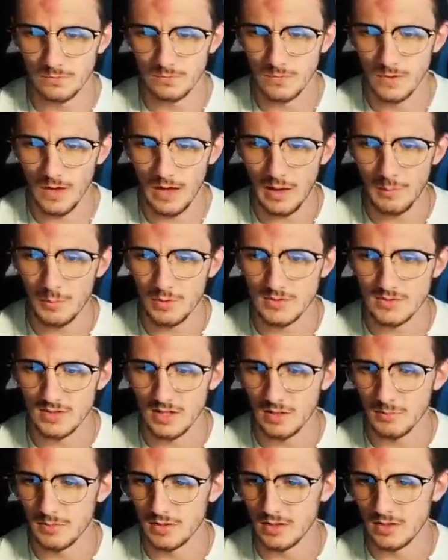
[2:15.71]
hammer
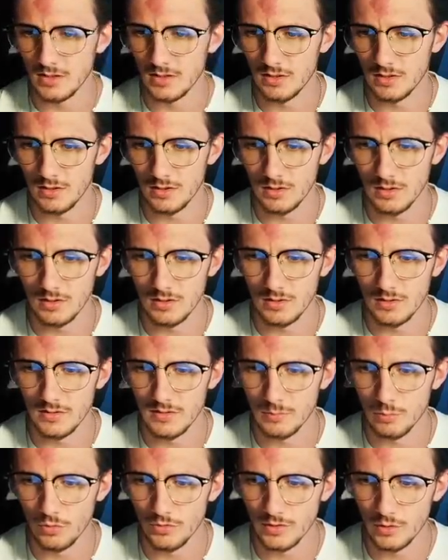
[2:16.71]
time in, uh, in
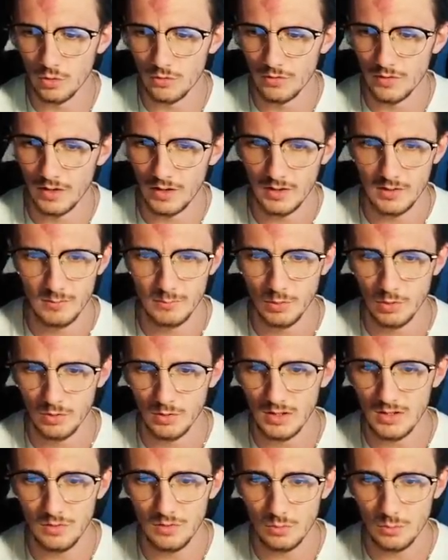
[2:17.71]
Di Monte-Rovere, but
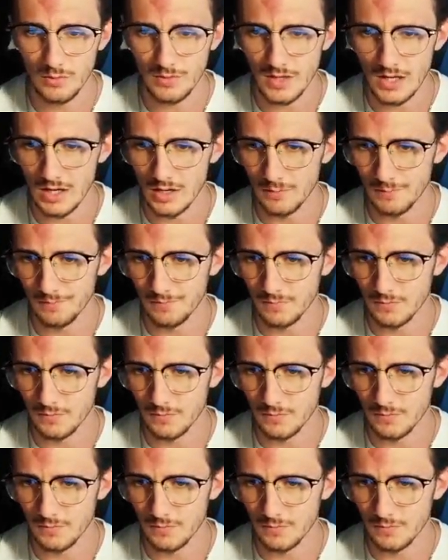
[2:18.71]
even with that,